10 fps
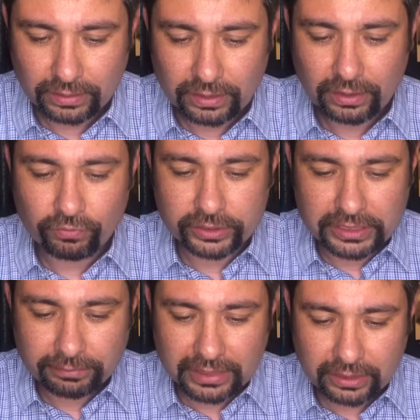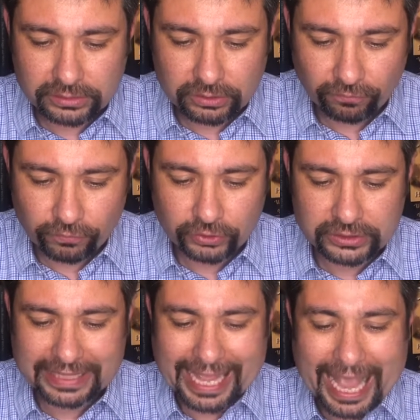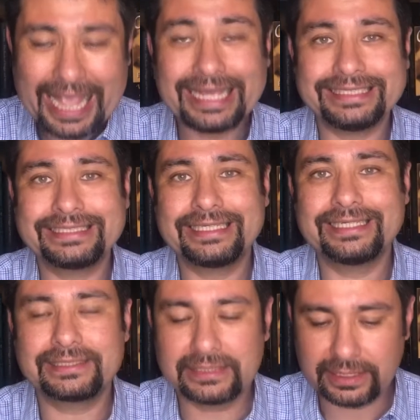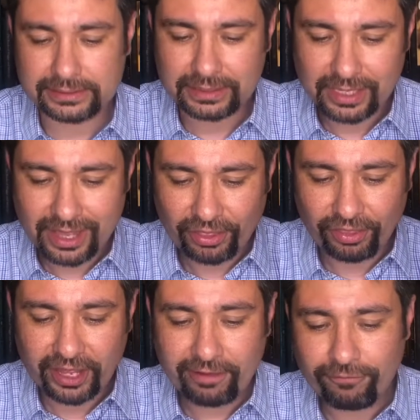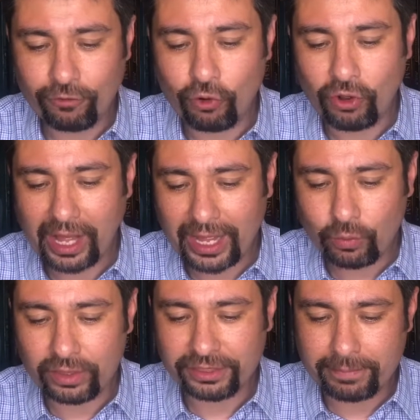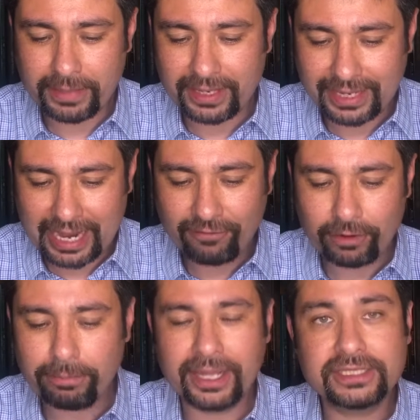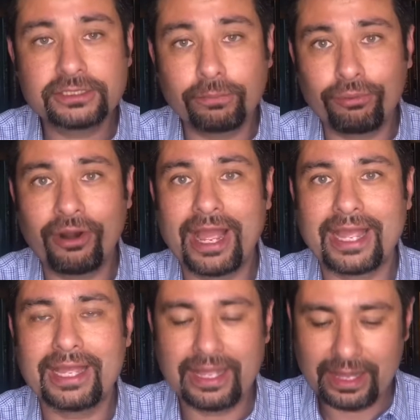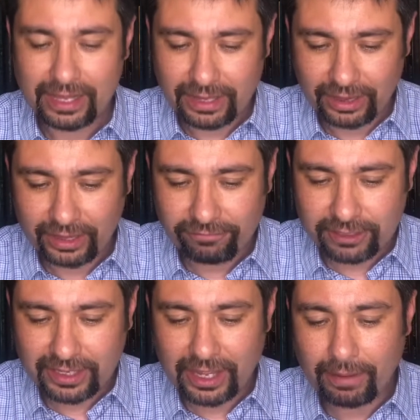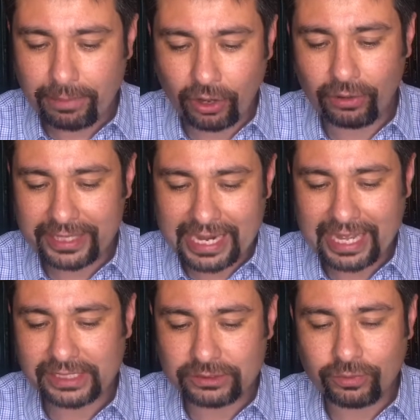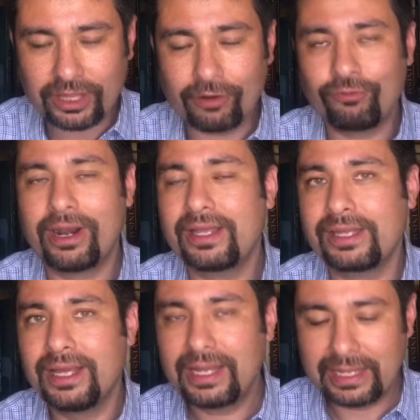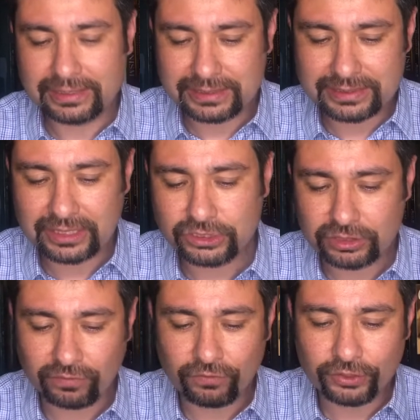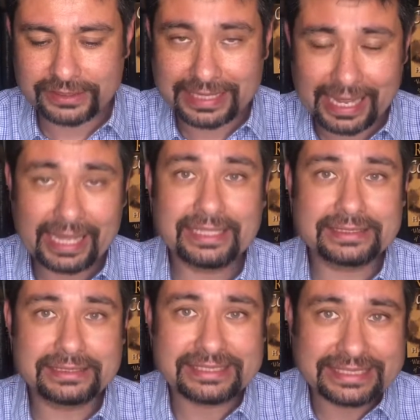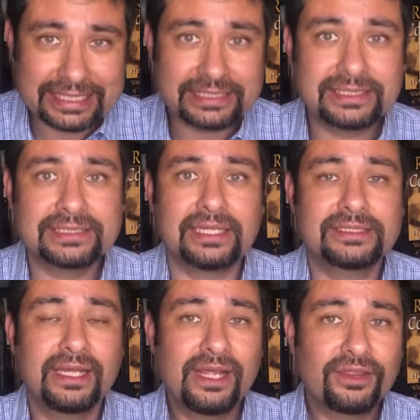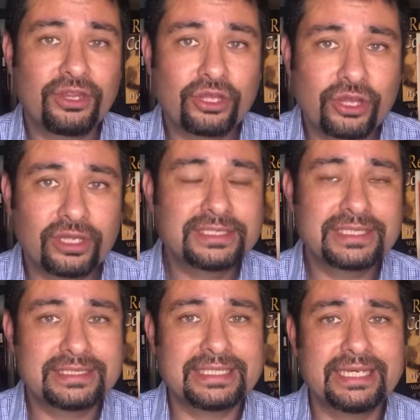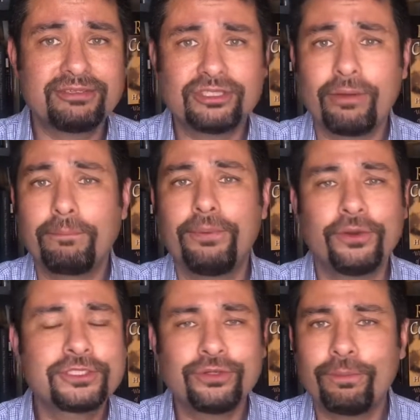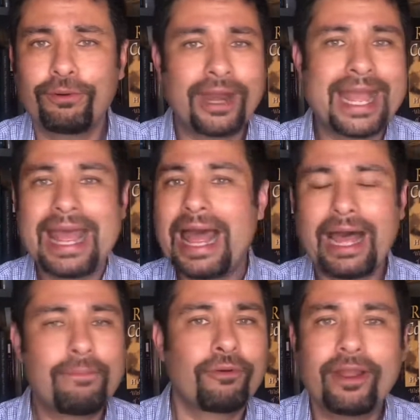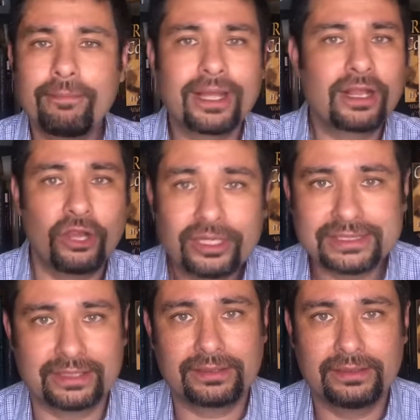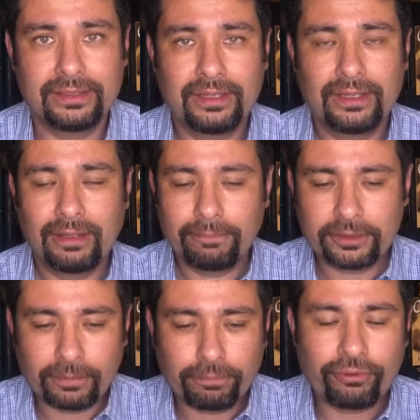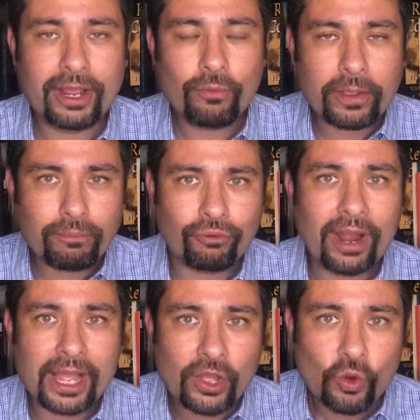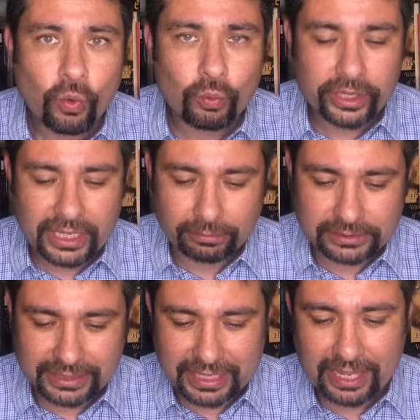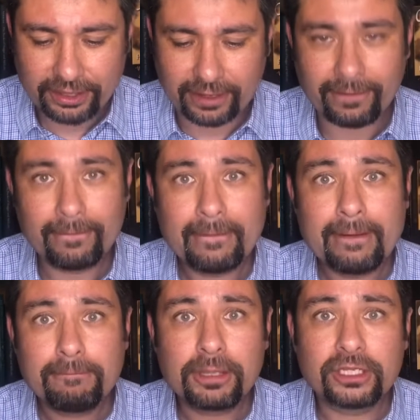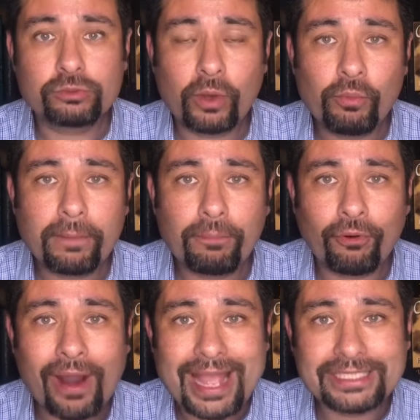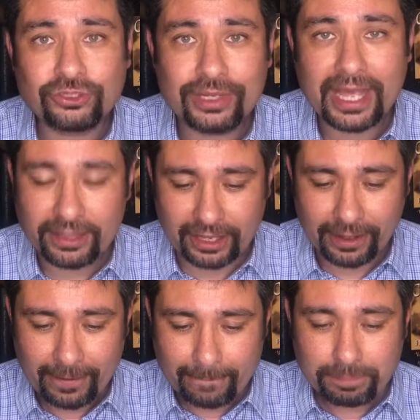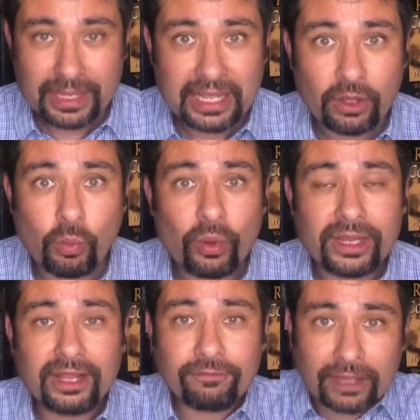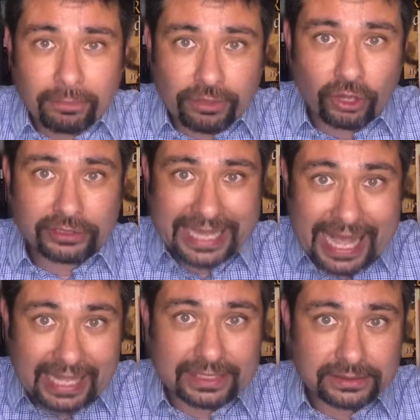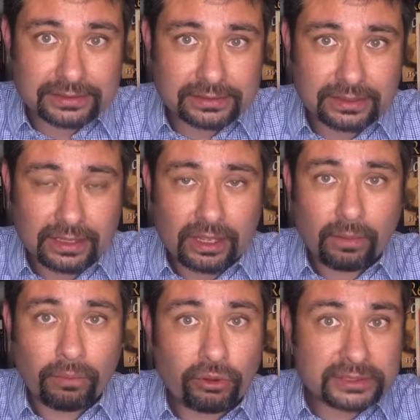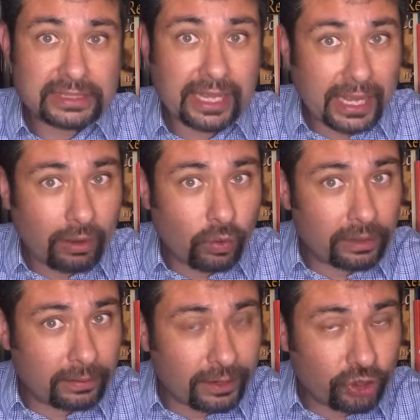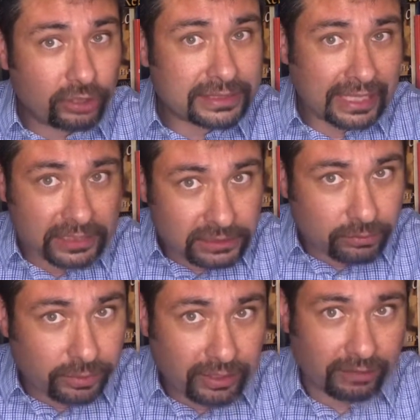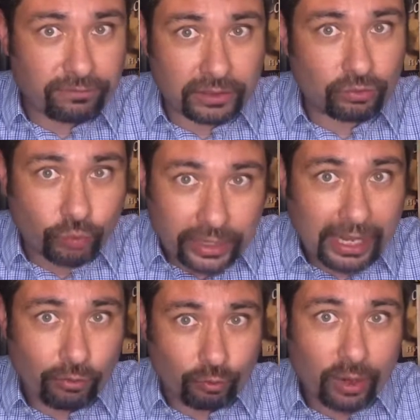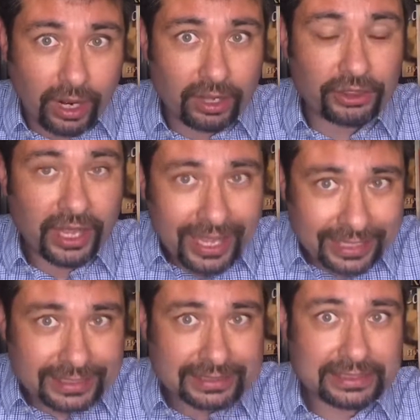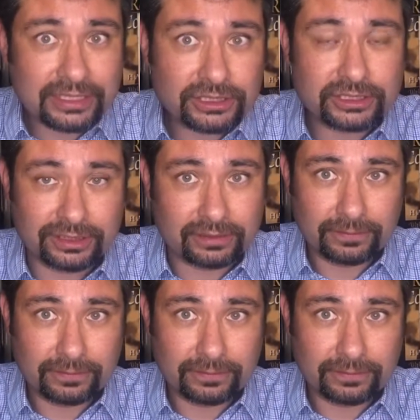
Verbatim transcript: If we jump down to verse 8, it says, Therefore, I want the men in every place to pray, lifting up holy hands without wrath and dissension. Verse 8 teaches us that the context here is not personal prayer, I pray in my closet, but the prayer we pray when we come together. Because when we pray together and we lift up those hands, Paul's saying, I want those hands to be lifted without wrath and dissension.